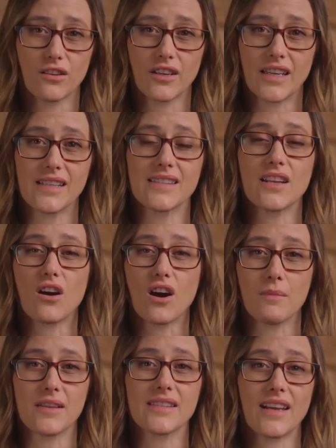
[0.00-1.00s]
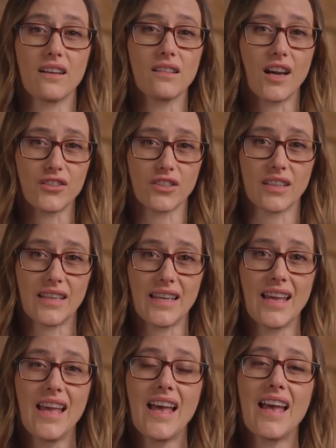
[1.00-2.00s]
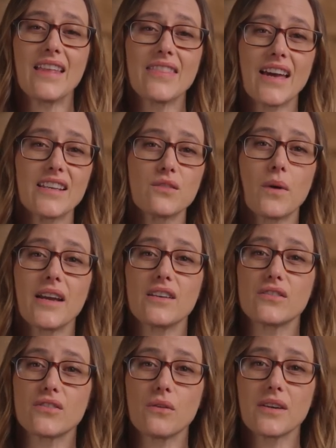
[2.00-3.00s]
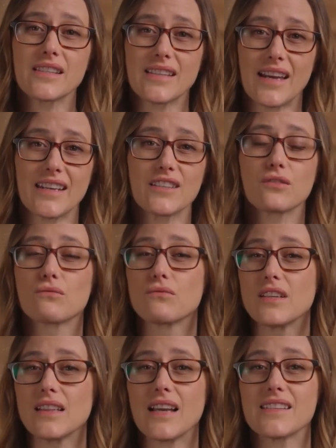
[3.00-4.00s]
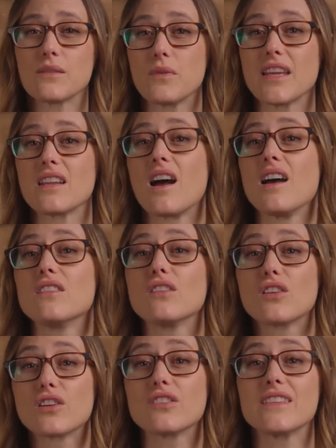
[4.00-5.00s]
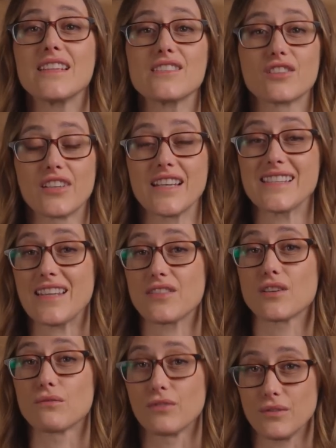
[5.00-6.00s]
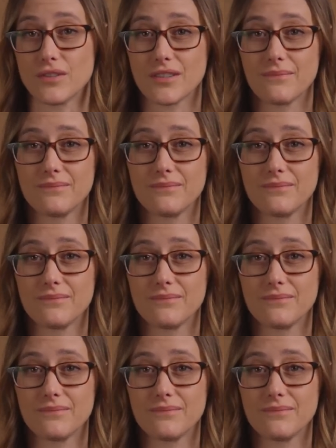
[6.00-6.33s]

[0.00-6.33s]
learnings that harm us psychologically, and that is why it is so exciting to realize that we can unlearn these learnings at their root.